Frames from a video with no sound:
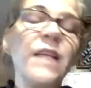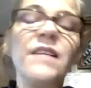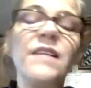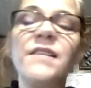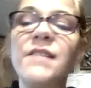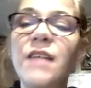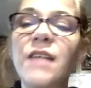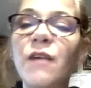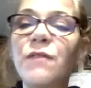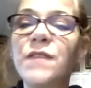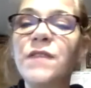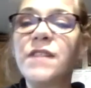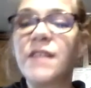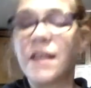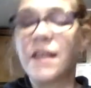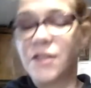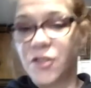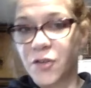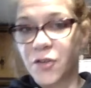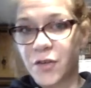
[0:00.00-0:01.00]

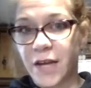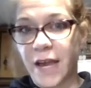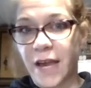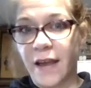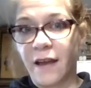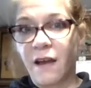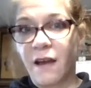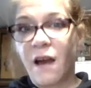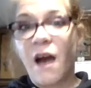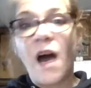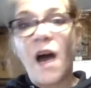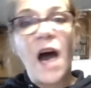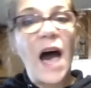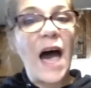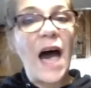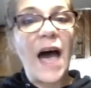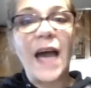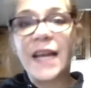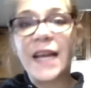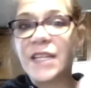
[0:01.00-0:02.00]
Self-assess your day.
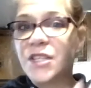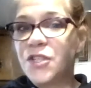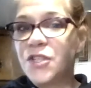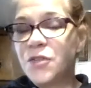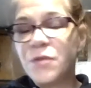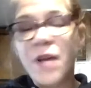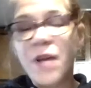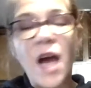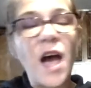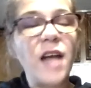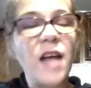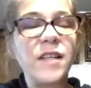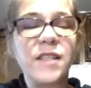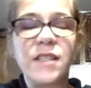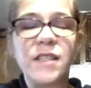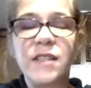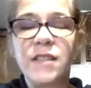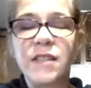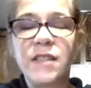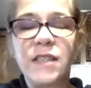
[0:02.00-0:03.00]
I do not
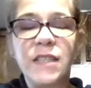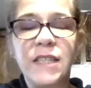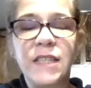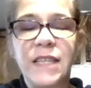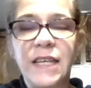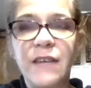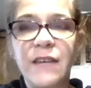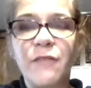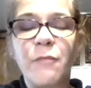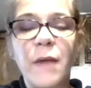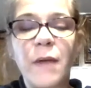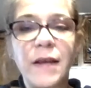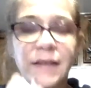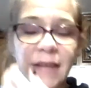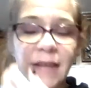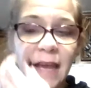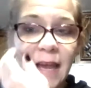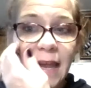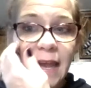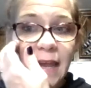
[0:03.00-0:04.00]
give my
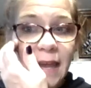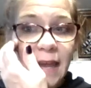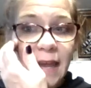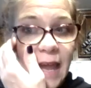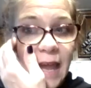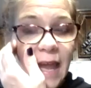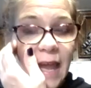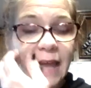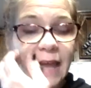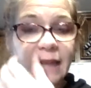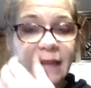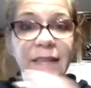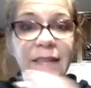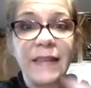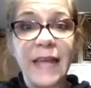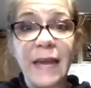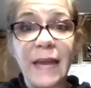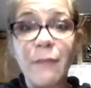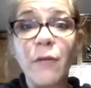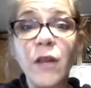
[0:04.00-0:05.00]
day a
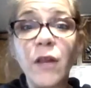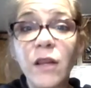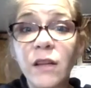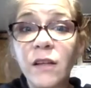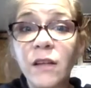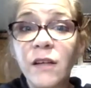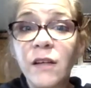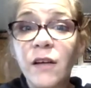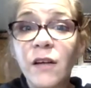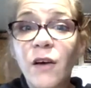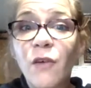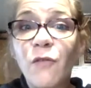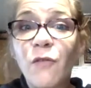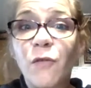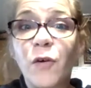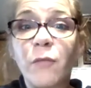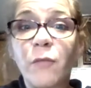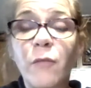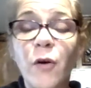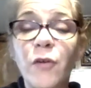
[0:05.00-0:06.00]
label
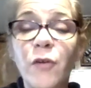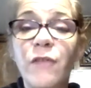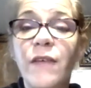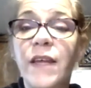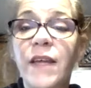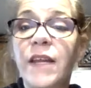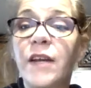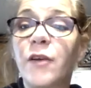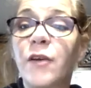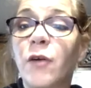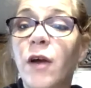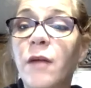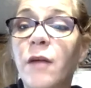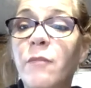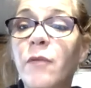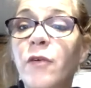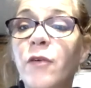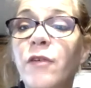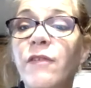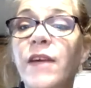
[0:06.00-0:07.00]
for motivated or
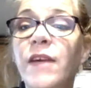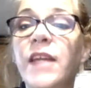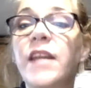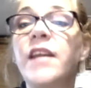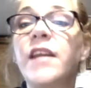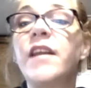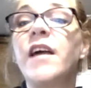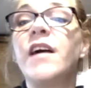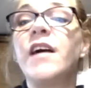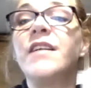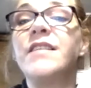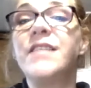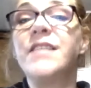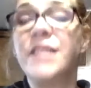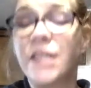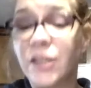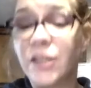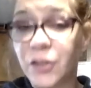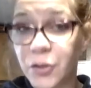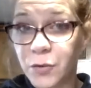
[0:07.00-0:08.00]
unmotivated
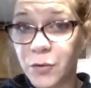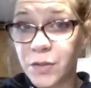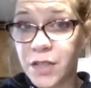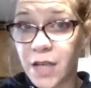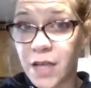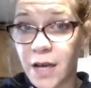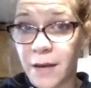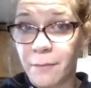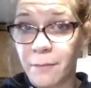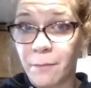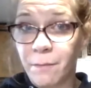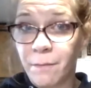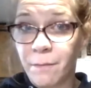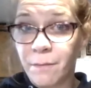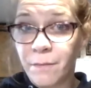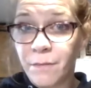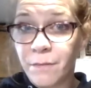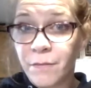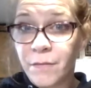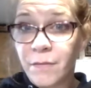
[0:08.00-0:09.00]
until noontime,
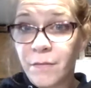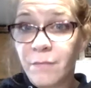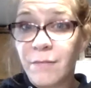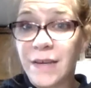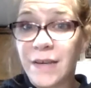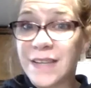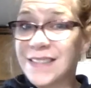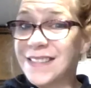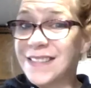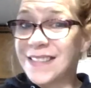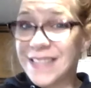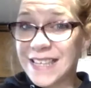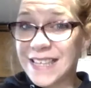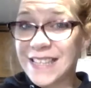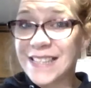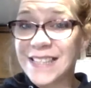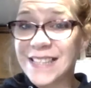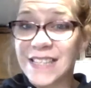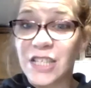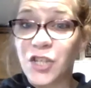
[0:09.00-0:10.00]
because
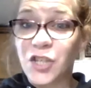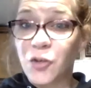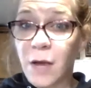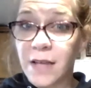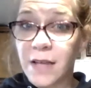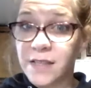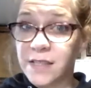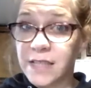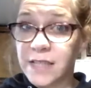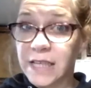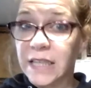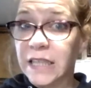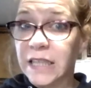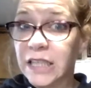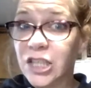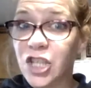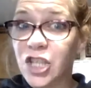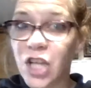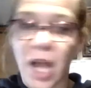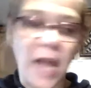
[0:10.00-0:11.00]
things can
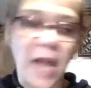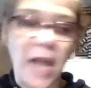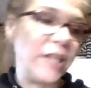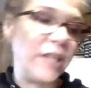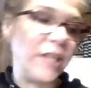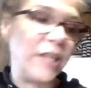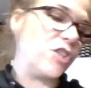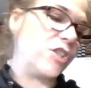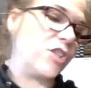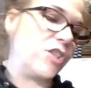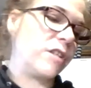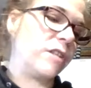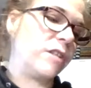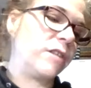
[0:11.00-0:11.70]
drastically change.